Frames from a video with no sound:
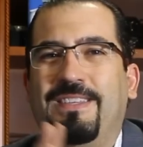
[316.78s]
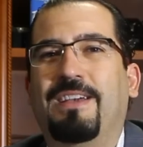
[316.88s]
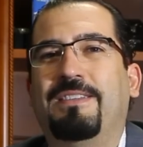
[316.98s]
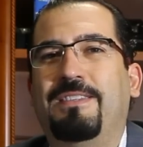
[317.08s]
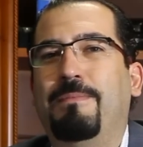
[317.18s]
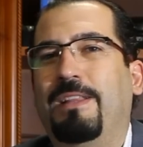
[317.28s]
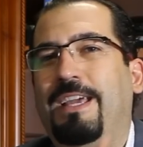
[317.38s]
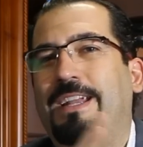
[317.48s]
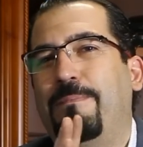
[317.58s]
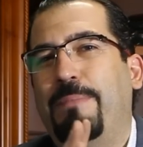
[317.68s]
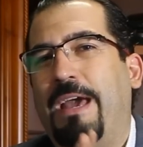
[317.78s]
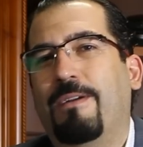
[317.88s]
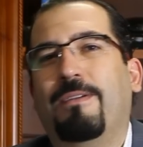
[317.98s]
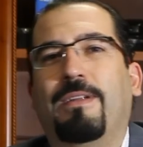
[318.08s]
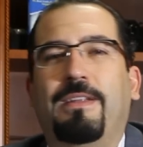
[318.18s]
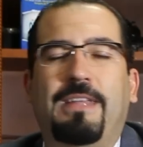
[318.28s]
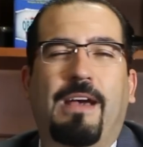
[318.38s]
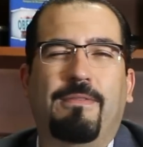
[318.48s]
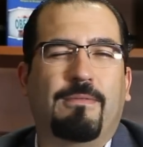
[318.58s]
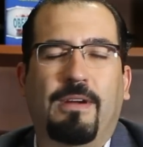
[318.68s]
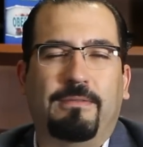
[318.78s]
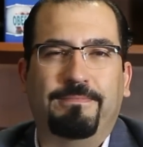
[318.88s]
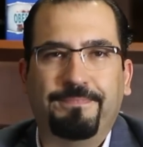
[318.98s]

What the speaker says: assimilate it better down the road.